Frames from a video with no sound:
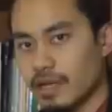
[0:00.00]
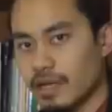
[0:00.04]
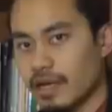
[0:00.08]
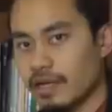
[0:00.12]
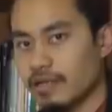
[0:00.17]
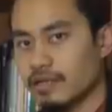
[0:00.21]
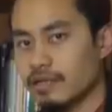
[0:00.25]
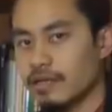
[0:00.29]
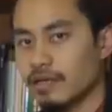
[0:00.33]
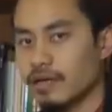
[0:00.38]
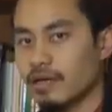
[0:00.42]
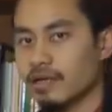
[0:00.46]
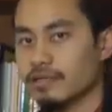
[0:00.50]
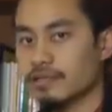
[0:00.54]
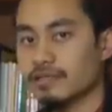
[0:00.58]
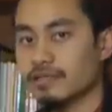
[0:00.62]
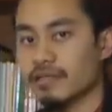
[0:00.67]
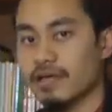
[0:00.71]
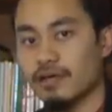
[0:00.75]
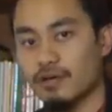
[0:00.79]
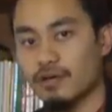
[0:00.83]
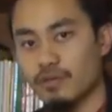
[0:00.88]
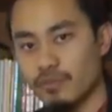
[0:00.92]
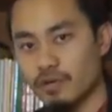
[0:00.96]
And
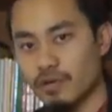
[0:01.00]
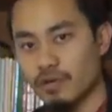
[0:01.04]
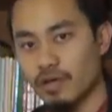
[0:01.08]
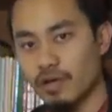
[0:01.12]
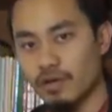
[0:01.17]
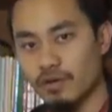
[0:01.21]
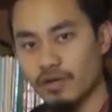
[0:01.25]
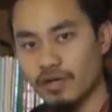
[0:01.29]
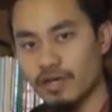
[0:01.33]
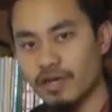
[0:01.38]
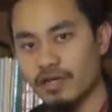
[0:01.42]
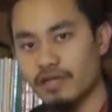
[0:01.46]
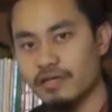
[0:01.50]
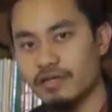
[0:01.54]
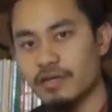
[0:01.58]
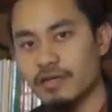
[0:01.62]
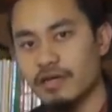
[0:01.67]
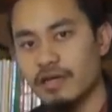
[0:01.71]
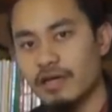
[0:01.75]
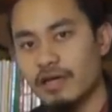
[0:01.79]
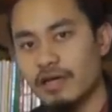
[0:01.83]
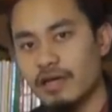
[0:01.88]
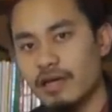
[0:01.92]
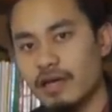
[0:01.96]
Jazakumullahu khair.
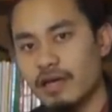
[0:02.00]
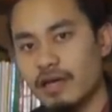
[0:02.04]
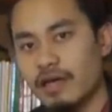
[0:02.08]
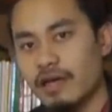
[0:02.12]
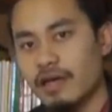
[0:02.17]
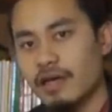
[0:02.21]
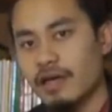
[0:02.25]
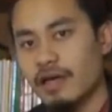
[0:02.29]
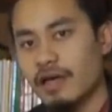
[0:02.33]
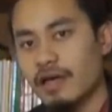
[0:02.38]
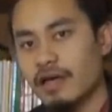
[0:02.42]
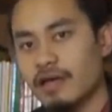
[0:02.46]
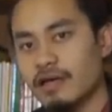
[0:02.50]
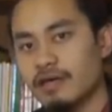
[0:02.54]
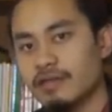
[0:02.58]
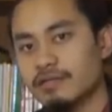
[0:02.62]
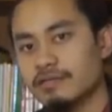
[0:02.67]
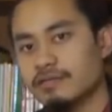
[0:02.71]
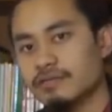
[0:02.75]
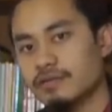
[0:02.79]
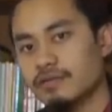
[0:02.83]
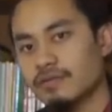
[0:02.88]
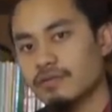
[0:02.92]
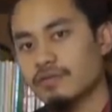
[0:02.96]

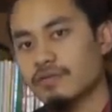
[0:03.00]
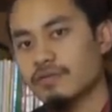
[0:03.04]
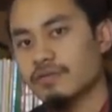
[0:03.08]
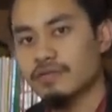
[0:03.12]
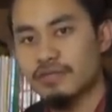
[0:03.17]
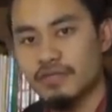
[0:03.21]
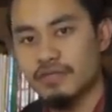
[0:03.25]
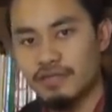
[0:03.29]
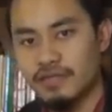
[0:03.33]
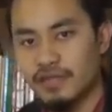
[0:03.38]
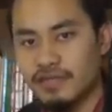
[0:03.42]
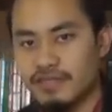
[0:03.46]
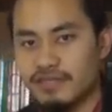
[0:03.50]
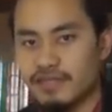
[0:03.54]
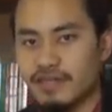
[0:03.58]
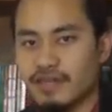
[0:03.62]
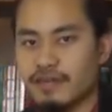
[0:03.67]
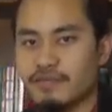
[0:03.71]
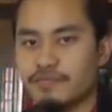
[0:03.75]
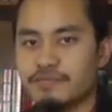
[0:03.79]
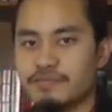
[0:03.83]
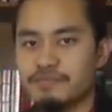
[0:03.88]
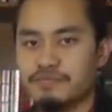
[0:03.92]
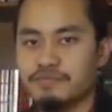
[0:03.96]
And so until next
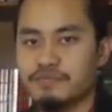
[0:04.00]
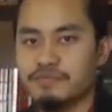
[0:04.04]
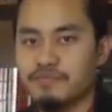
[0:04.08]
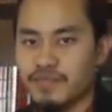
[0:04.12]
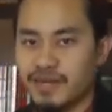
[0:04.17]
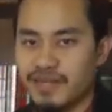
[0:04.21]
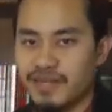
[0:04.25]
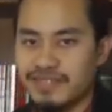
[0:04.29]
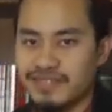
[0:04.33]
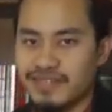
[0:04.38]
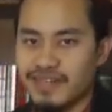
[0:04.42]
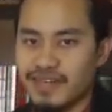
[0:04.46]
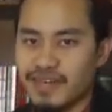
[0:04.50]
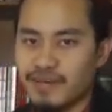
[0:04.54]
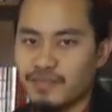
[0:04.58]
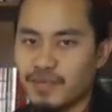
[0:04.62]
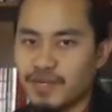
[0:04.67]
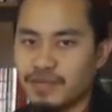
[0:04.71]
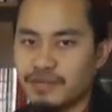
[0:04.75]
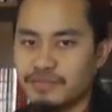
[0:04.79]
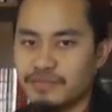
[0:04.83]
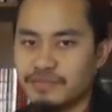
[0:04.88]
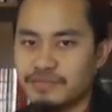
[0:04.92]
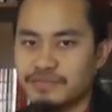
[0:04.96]
time, ma'as
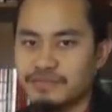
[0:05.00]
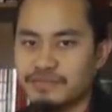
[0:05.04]
salama.